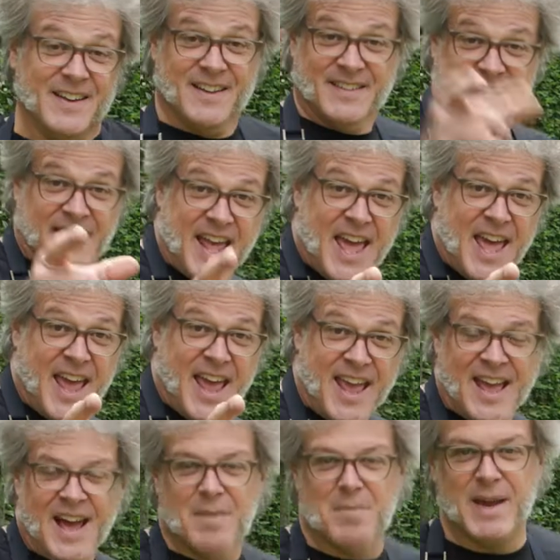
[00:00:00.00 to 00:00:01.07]

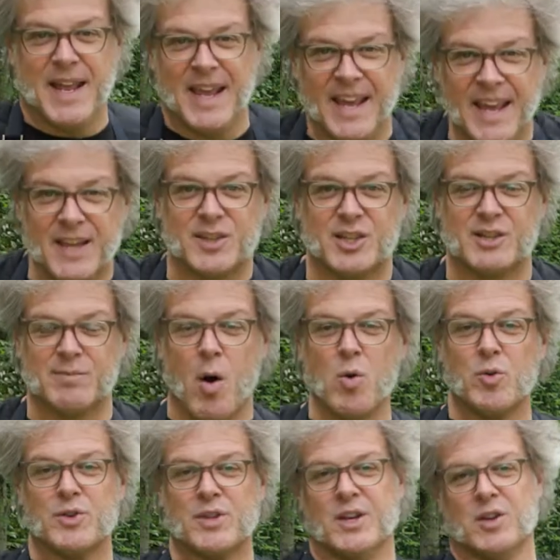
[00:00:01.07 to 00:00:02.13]
Today, I'm making a
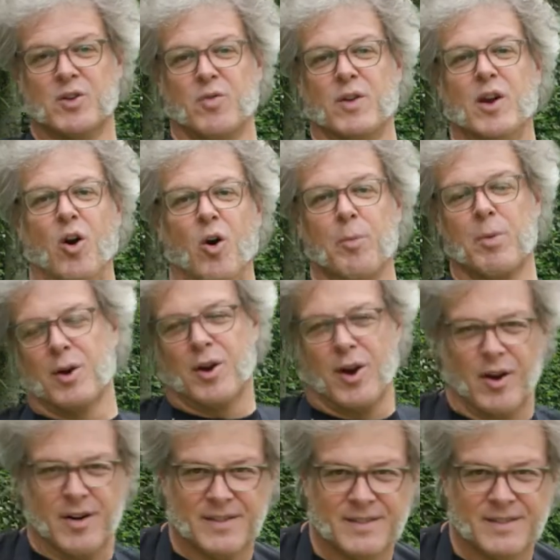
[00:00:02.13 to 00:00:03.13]
smoked Creole burger.